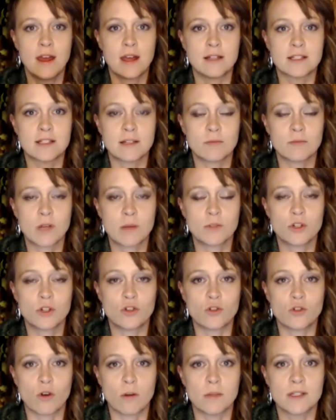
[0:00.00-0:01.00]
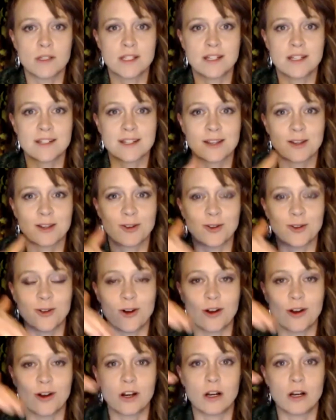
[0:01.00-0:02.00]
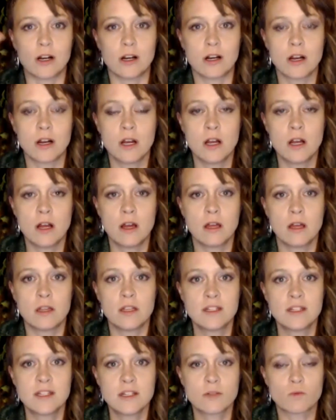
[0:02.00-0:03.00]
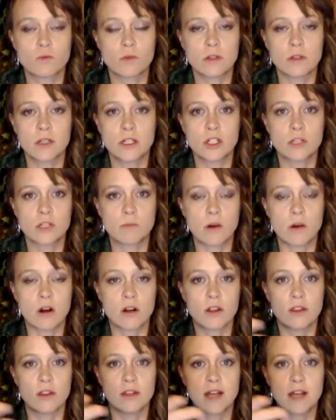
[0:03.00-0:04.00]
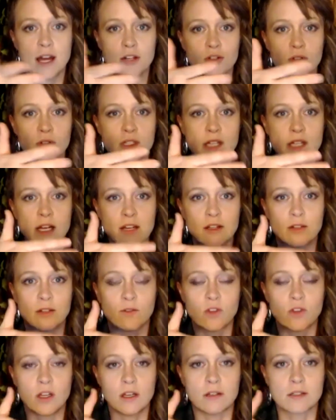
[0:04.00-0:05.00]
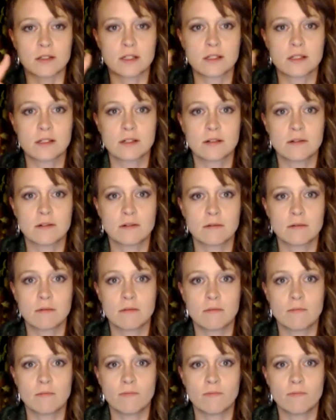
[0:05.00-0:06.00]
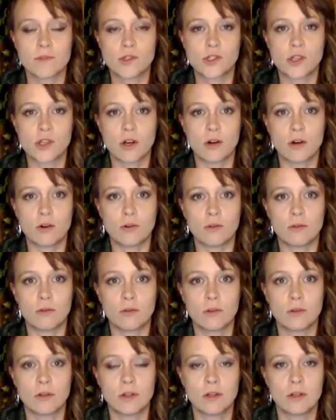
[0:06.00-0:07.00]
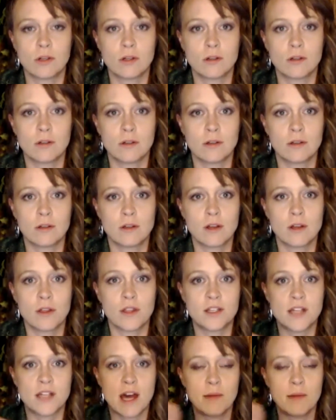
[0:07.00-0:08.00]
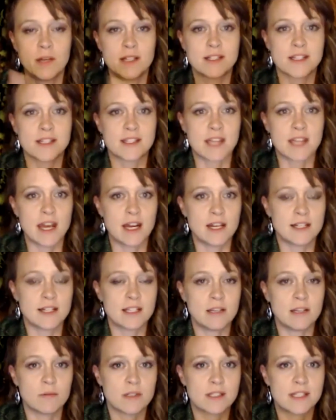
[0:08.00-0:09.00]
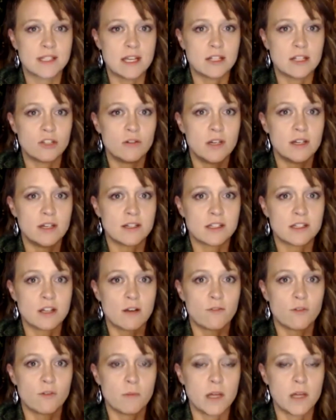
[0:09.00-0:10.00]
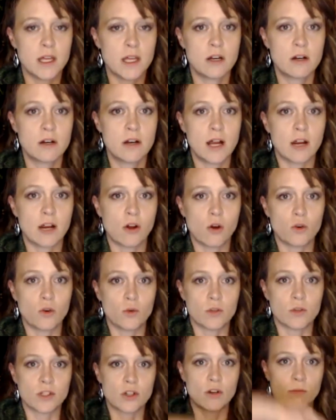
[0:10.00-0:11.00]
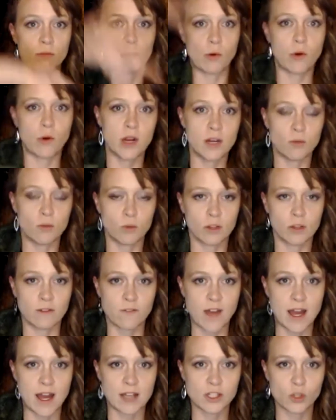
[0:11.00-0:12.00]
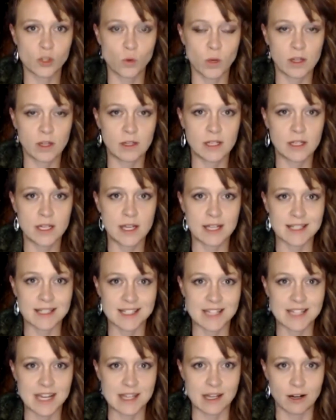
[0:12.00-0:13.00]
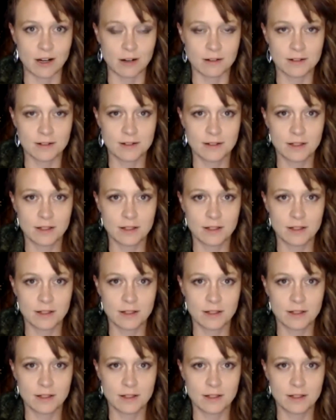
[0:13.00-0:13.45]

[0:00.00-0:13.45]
and sometimes your dormancy is a little longer, this is really just part of the natural cycle of things. So the dominant society says you need to start from here and go to a certain point really fast, quickly, and stay there.